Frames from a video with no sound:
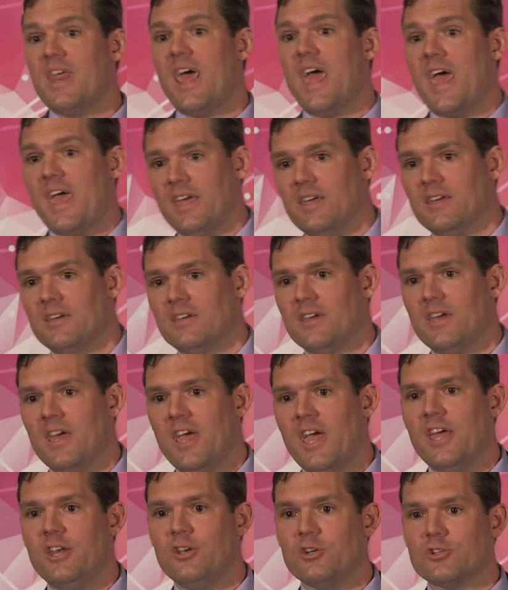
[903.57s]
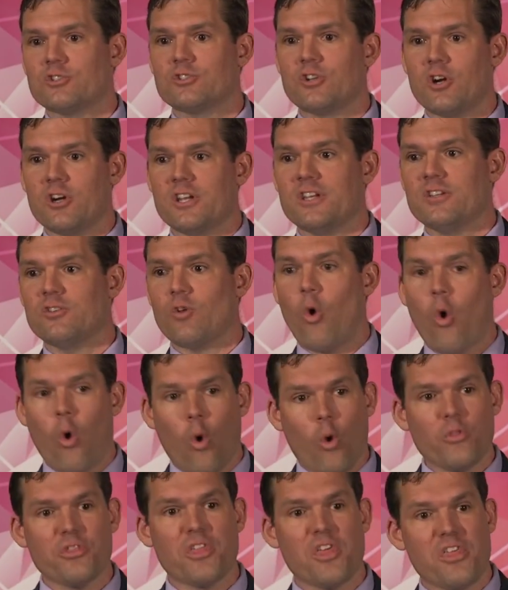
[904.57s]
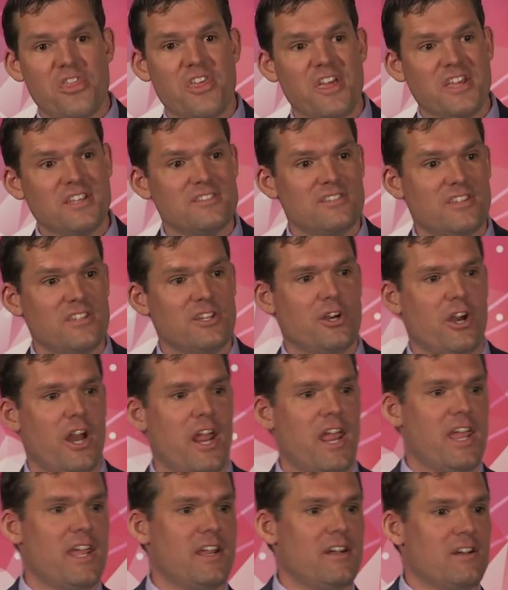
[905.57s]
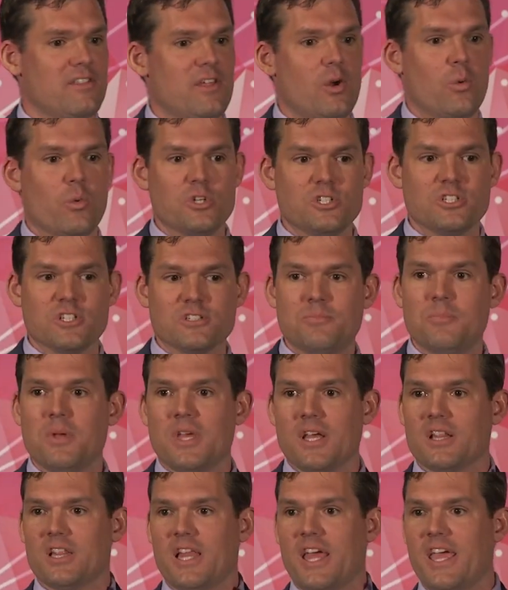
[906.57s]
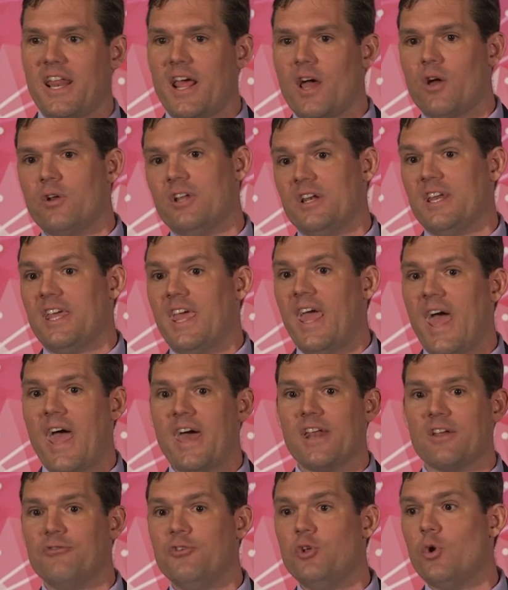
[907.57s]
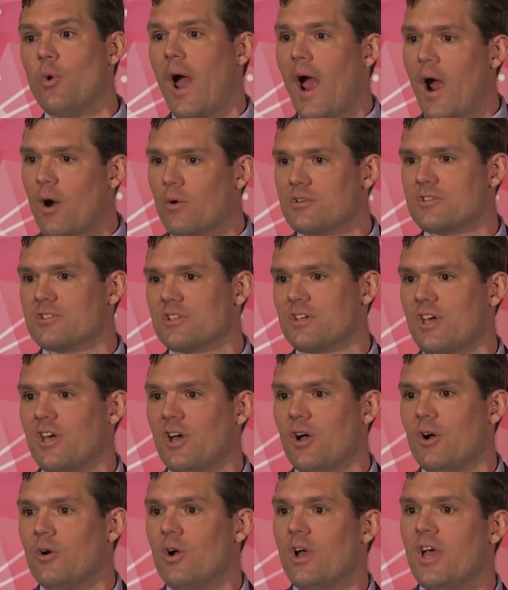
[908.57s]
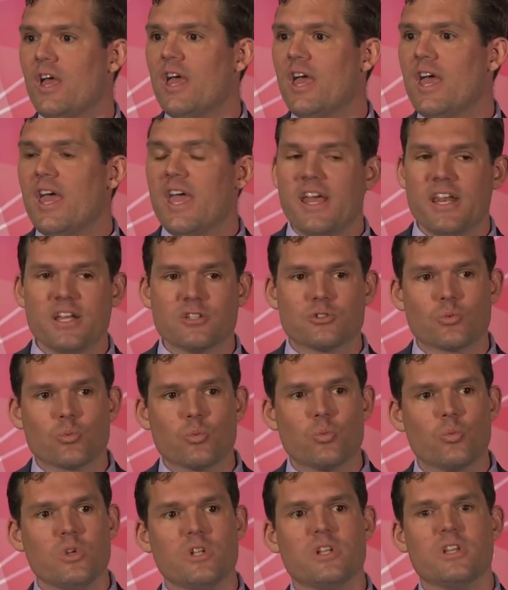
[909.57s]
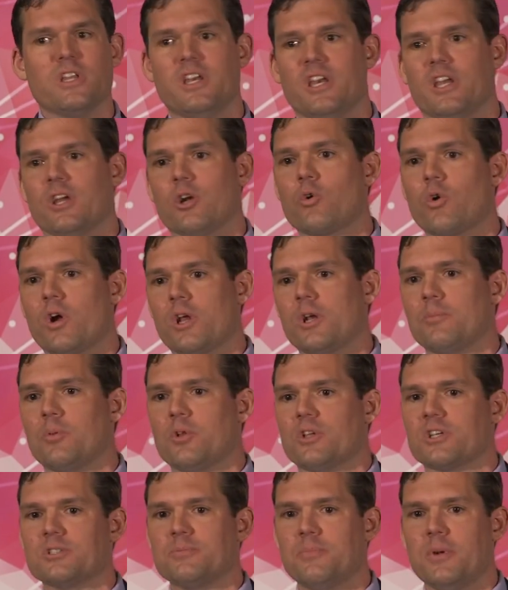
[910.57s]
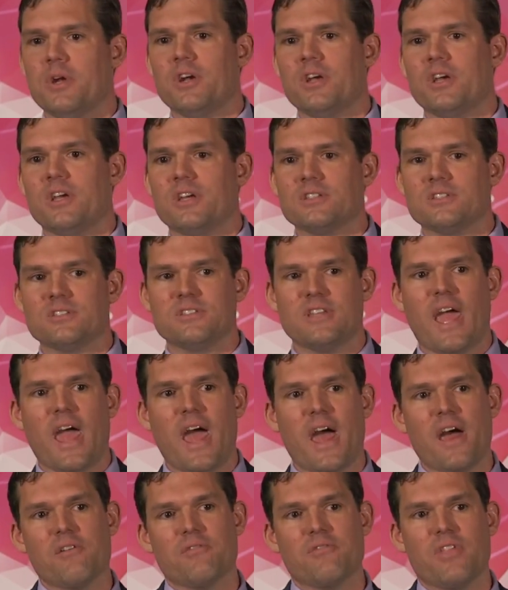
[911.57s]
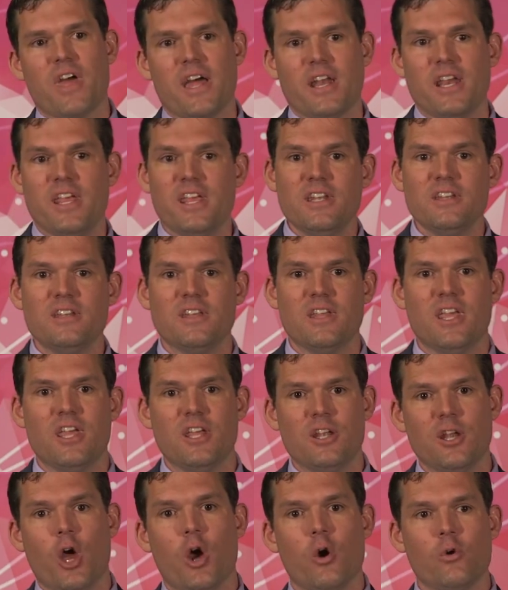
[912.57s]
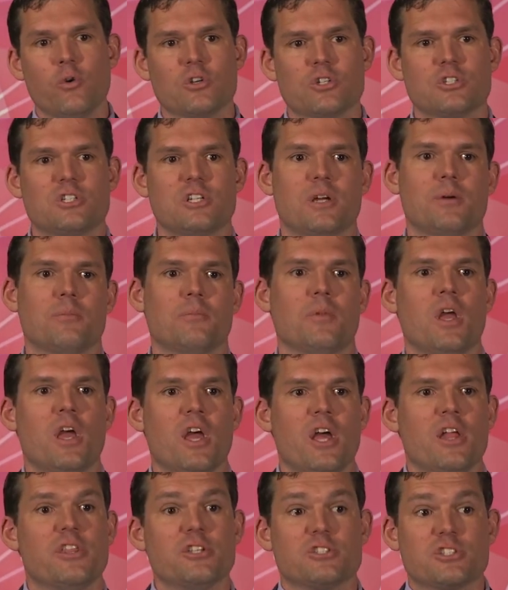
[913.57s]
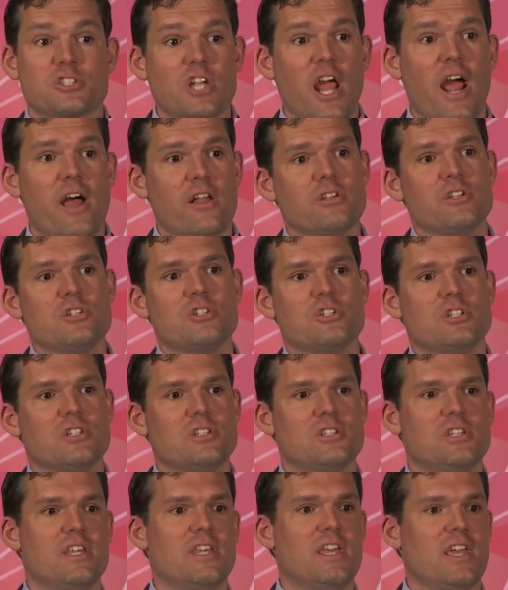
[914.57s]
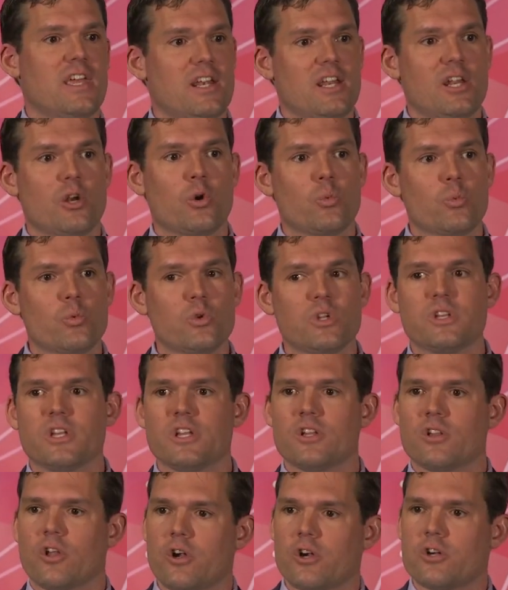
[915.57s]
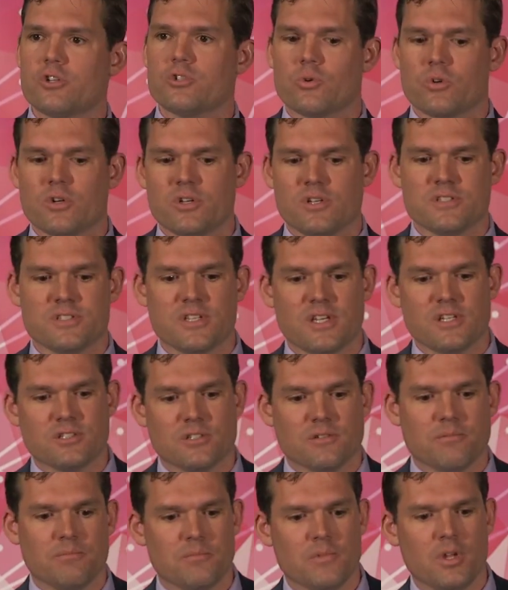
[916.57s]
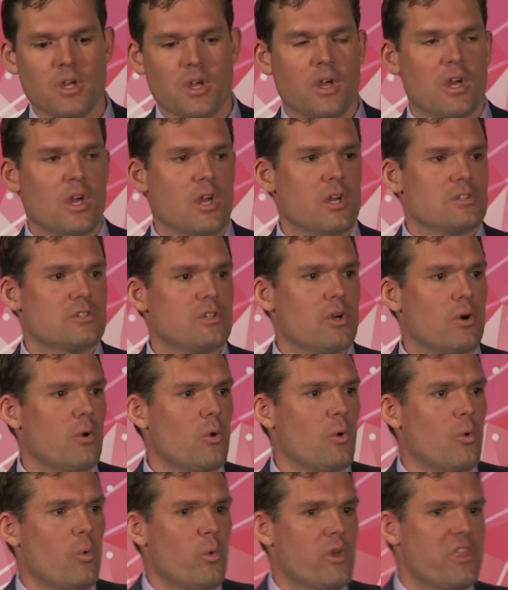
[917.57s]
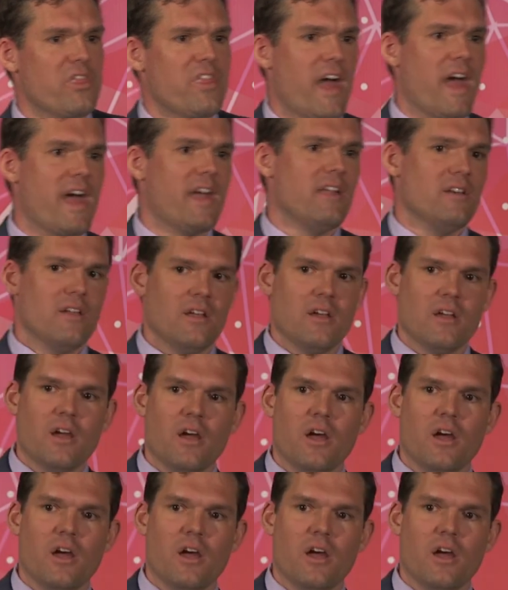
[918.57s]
day. And you're starting to hold the things in your hand that were just being laid out in CAD a few hours ago. And it's really an incredible experience to have that end-to-end ownership that's challenging to get in a really large organization. So with that,